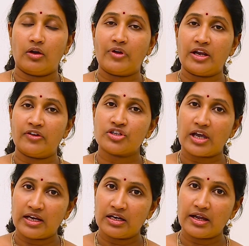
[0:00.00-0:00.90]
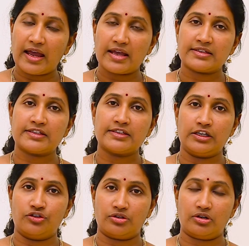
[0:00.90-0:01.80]
When a child has a
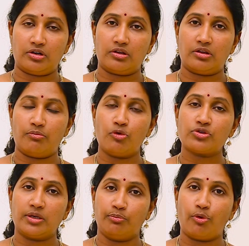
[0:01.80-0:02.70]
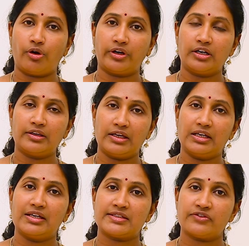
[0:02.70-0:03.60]
seizure, the most important
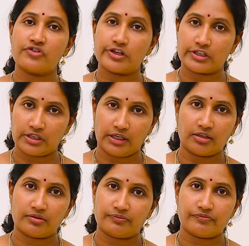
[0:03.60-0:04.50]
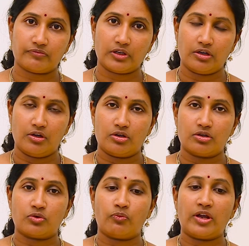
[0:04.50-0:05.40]
thing is the first aid.
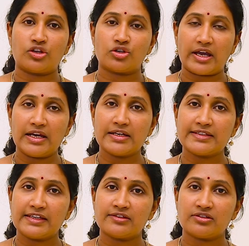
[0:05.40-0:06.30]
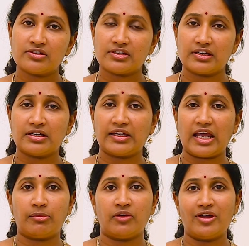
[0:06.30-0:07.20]
So when a child seizes, it
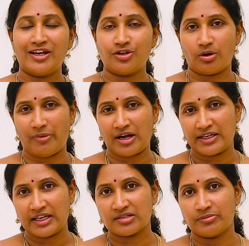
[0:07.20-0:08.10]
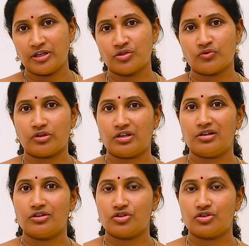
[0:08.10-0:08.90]
can be a very traumatic experience for the